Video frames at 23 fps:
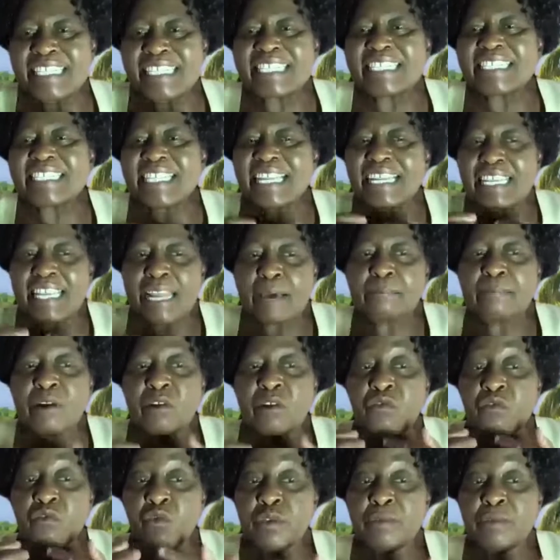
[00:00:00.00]
increase the
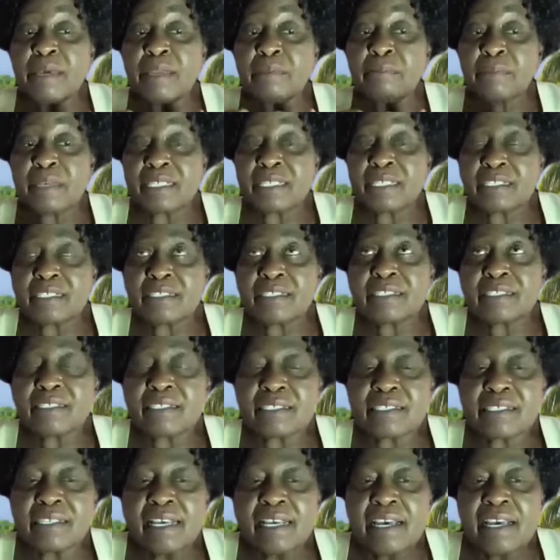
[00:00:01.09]
number of women
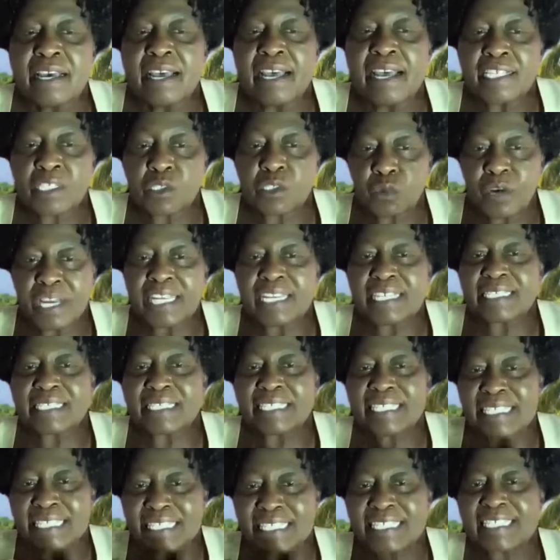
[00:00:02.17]
businesses as well
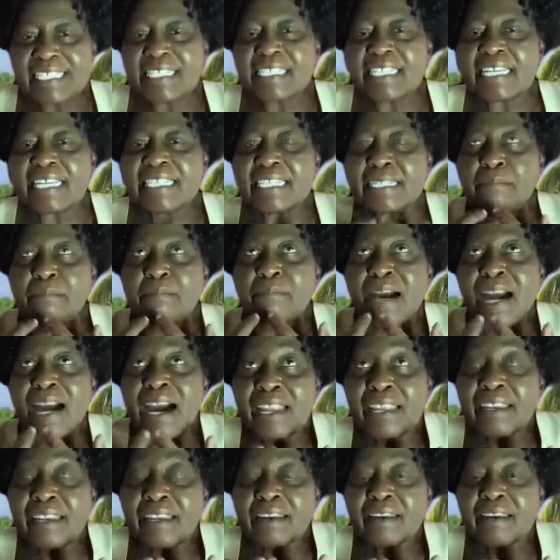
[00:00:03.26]
as increase the
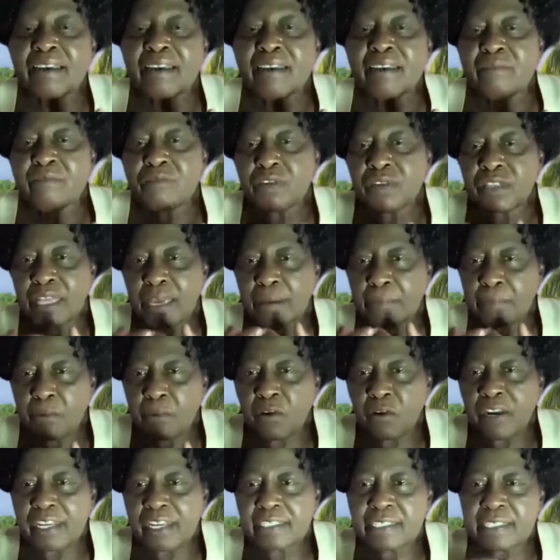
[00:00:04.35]
demand for their
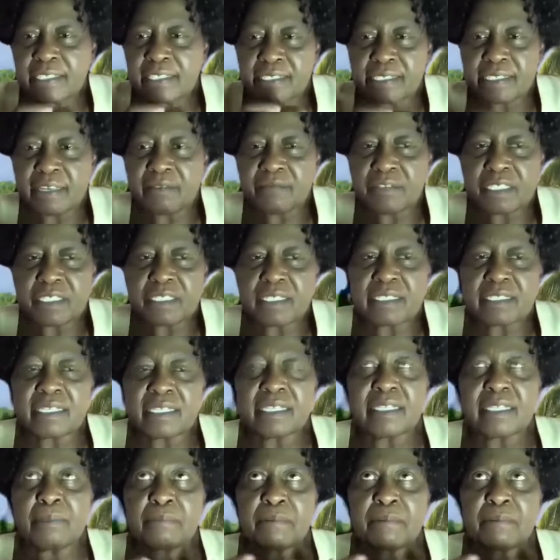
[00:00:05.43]
products and services
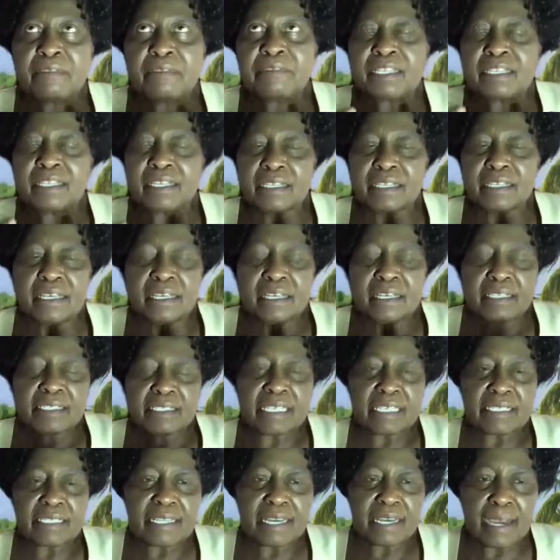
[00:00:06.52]
in the private
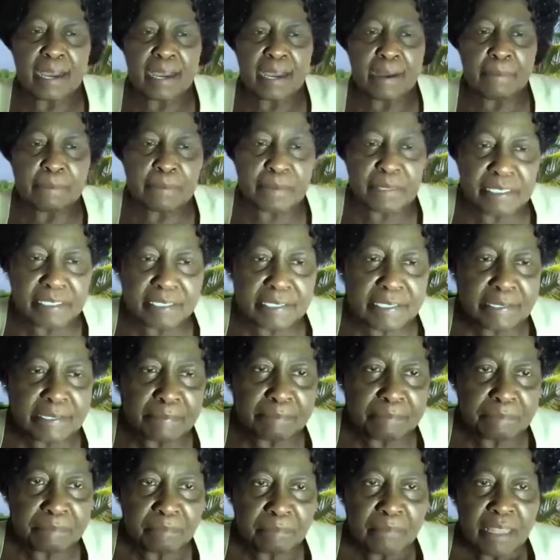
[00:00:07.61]
sector companies.
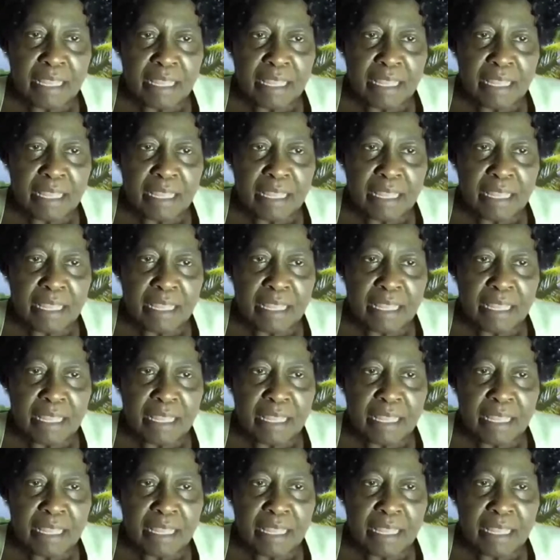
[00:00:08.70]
